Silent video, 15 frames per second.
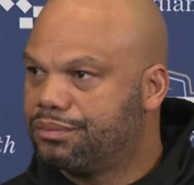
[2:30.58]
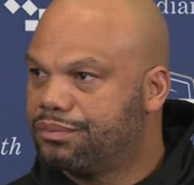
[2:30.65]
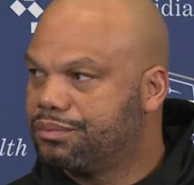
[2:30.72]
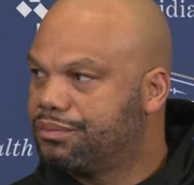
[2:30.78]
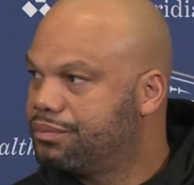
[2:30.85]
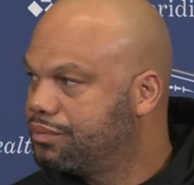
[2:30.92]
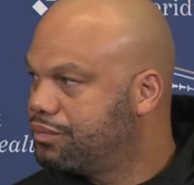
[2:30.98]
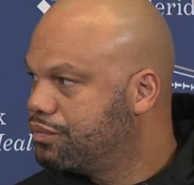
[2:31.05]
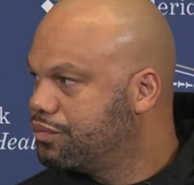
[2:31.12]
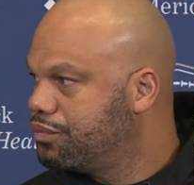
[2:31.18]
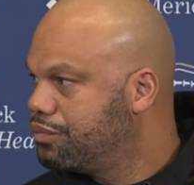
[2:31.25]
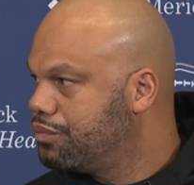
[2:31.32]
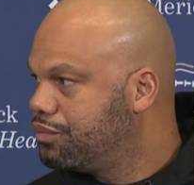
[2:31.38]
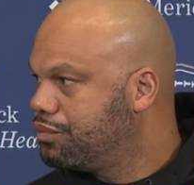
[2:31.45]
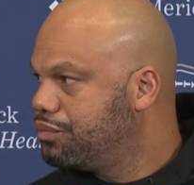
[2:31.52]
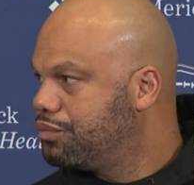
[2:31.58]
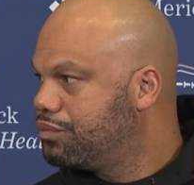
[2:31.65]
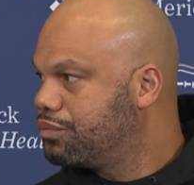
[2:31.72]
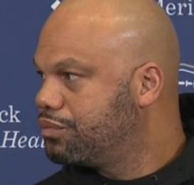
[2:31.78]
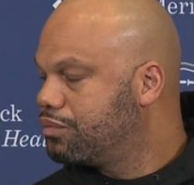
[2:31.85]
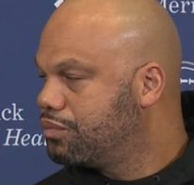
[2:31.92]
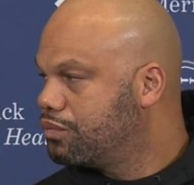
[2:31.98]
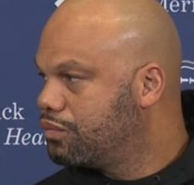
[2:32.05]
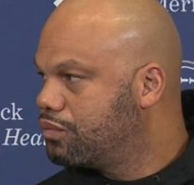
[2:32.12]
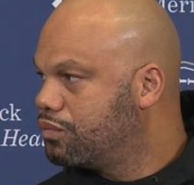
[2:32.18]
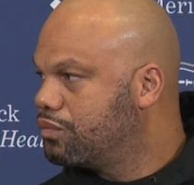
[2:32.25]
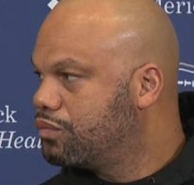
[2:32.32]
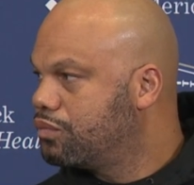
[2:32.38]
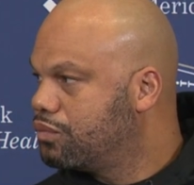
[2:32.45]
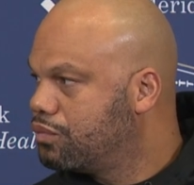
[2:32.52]
I know you pay attention
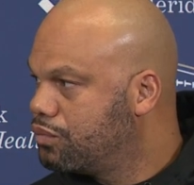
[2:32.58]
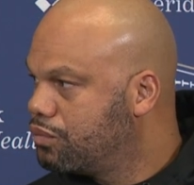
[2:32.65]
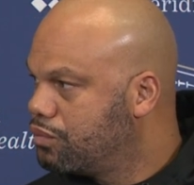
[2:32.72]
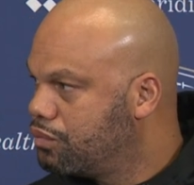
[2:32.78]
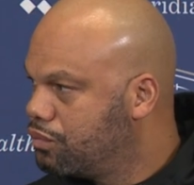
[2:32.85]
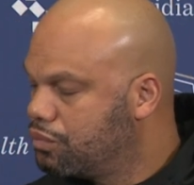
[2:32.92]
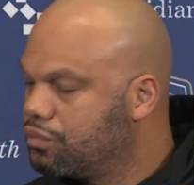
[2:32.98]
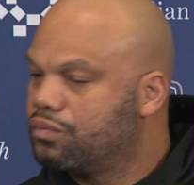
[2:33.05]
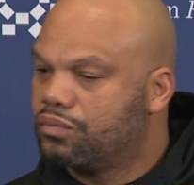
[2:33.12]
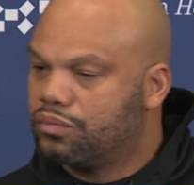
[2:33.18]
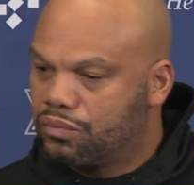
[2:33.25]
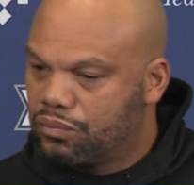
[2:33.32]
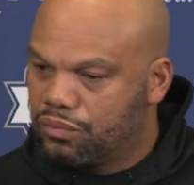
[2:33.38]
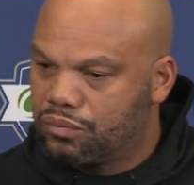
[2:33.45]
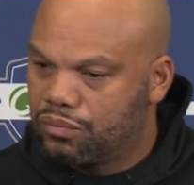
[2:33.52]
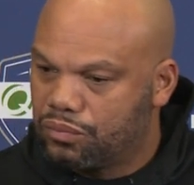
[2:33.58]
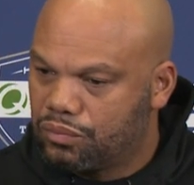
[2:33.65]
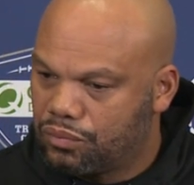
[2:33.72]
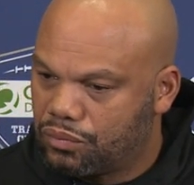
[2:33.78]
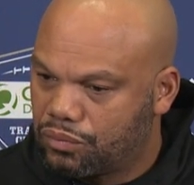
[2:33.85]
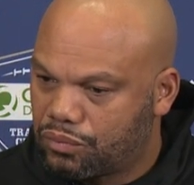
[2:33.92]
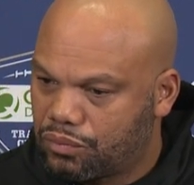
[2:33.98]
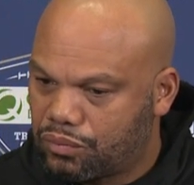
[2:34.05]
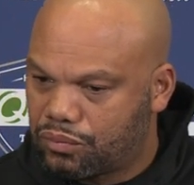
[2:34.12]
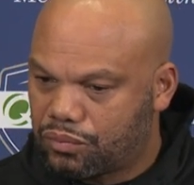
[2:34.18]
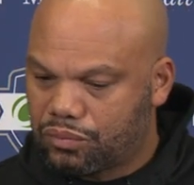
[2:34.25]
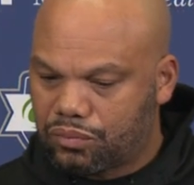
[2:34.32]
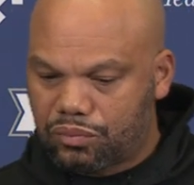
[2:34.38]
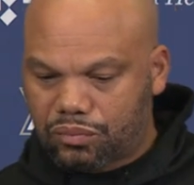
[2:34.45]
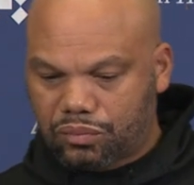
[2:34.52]
closely around the league. I'm wondering, what do you think when you see
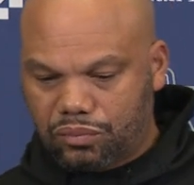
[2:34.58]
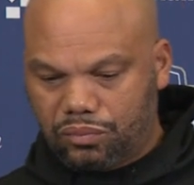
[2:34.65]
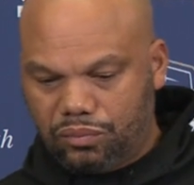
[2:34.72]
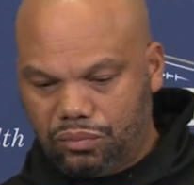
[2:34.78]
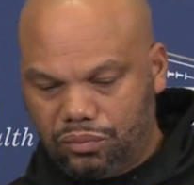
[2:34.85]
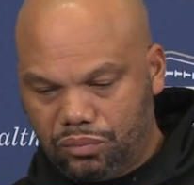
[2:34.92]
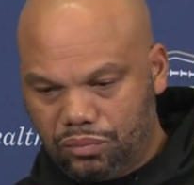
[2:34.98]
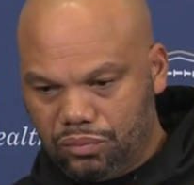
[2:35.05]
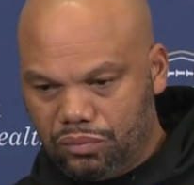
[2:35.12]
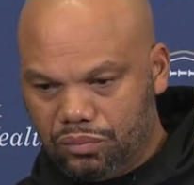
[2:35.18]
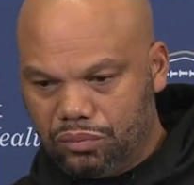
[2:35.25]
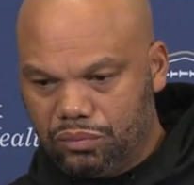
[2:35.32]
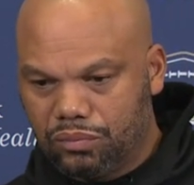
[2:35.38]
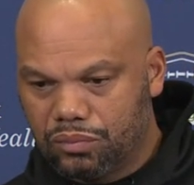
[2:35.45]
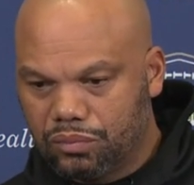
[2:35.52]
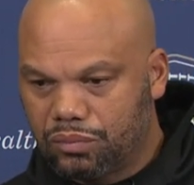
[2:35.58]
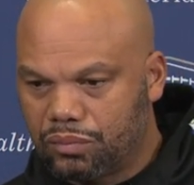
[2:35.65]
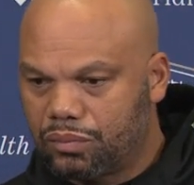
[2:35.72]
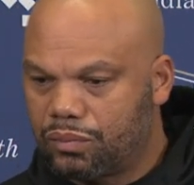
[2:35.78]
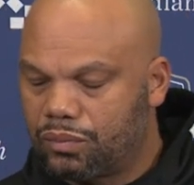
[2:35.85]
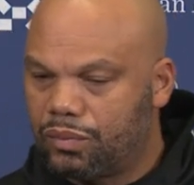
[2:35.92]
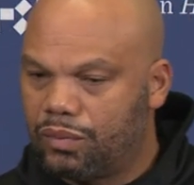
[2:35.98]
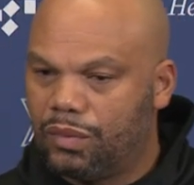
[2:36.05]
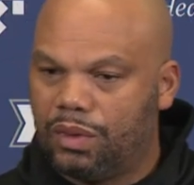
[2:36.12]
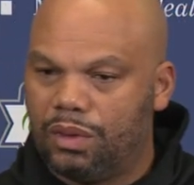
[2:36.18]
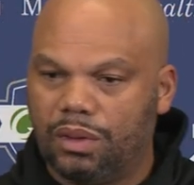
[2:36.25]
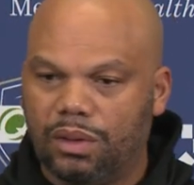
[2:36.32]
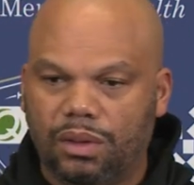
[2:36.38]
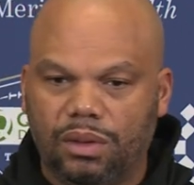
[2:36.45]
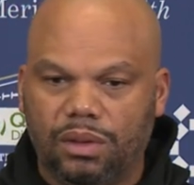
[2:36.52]
Brett Maher on
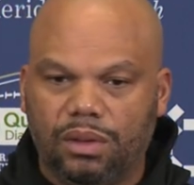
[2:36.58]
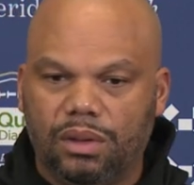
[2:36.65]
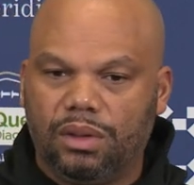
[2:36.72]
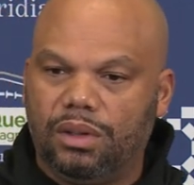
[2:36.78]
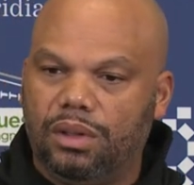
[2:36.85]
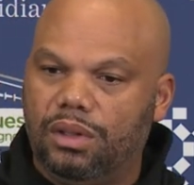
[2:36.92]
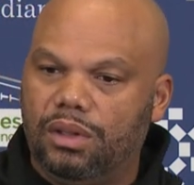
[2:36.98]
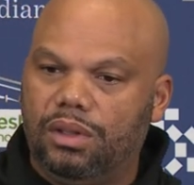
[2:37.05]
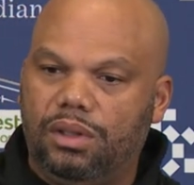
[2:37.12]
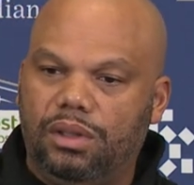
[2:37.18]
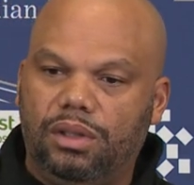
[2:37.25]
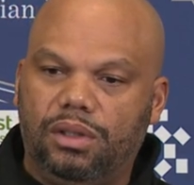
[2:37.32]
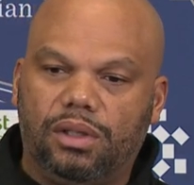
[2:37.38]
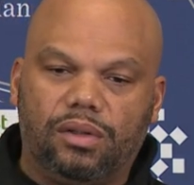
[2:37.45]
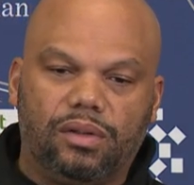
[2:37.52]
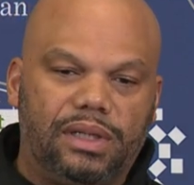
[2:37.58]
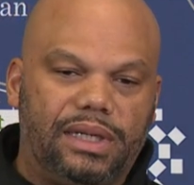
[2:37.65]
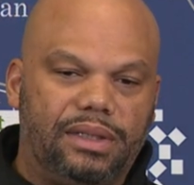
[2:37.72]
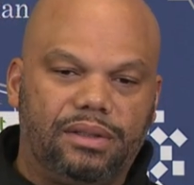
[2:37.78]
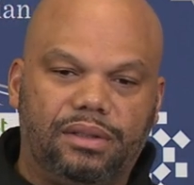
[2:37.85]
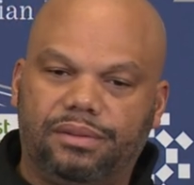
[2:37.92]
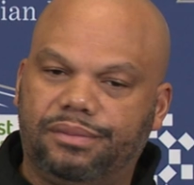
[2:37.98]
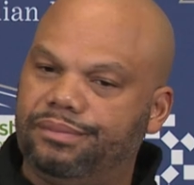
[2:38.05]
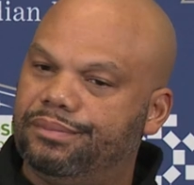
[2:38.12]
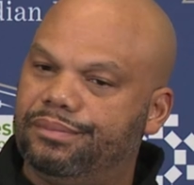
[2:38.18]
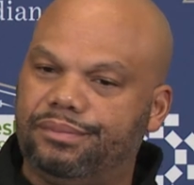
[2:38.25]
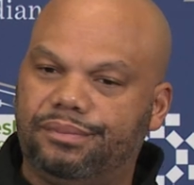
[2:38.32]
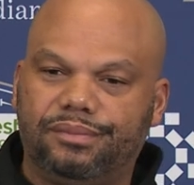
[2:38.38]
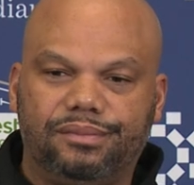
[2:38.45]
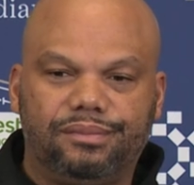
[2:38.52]
Monday night? You know,
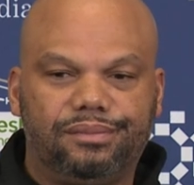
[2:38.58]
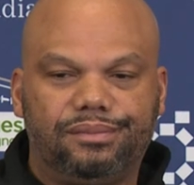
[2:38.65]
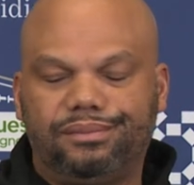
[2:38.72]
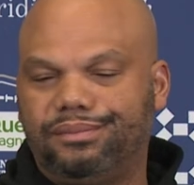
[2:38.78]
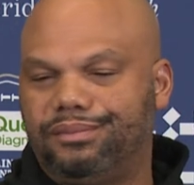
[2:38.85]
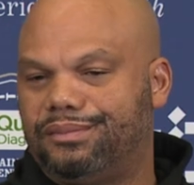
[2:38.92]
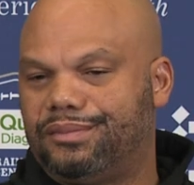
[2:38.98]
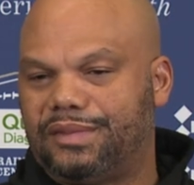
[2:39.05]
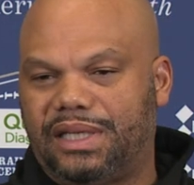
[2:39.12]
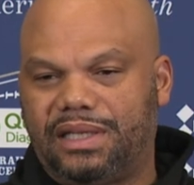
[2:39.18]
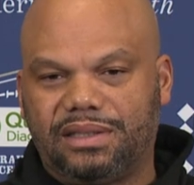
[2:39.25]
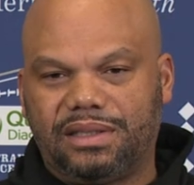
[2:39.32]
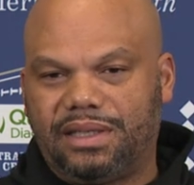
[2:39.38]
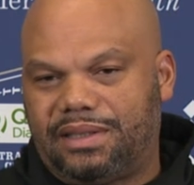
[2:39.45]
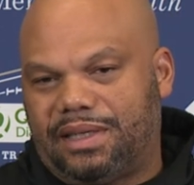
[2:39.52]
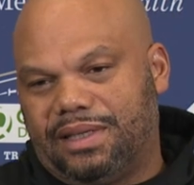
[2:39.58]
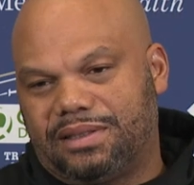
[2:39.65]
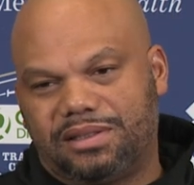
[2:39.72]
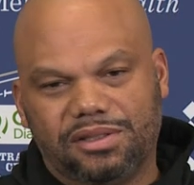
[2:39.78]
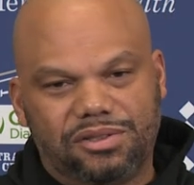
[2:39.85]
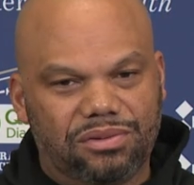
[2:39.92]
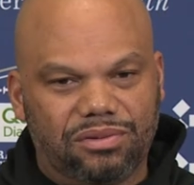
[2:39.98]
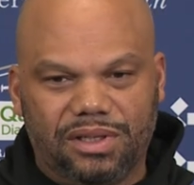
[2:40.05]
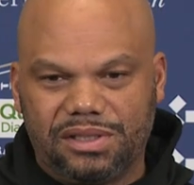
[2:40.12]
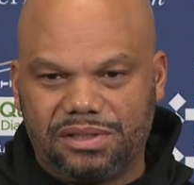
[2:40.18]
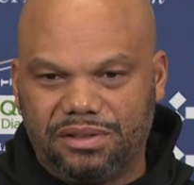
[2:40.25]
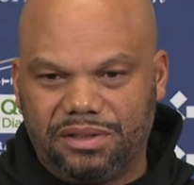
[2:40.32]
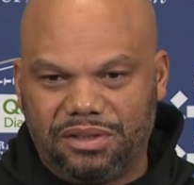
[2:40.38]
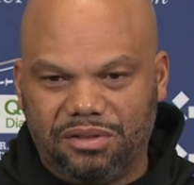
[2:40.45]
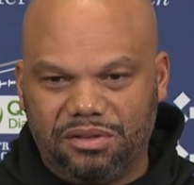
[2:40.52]
that
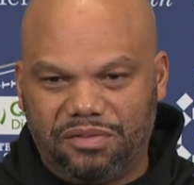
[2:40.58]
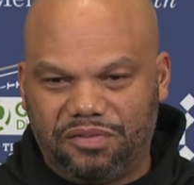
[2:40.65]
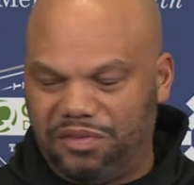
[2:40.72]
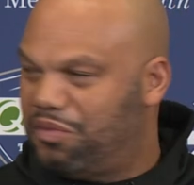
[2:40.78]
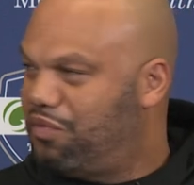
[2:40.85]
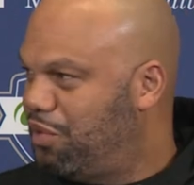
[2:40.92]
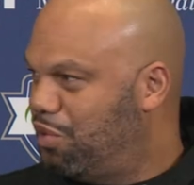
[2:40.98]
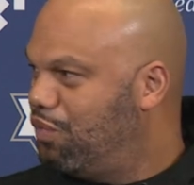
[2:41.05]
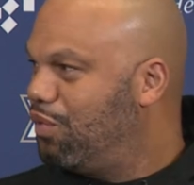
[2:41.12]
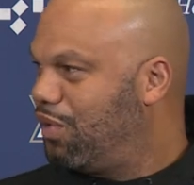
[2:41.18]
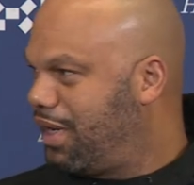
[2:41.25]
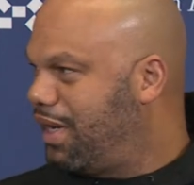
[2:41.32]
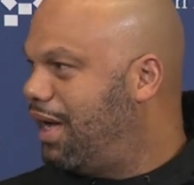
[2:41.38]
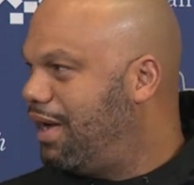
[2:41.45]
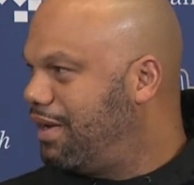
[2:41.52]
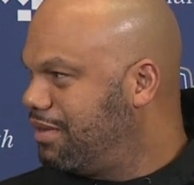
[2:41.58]
situation, and you feel for a guy,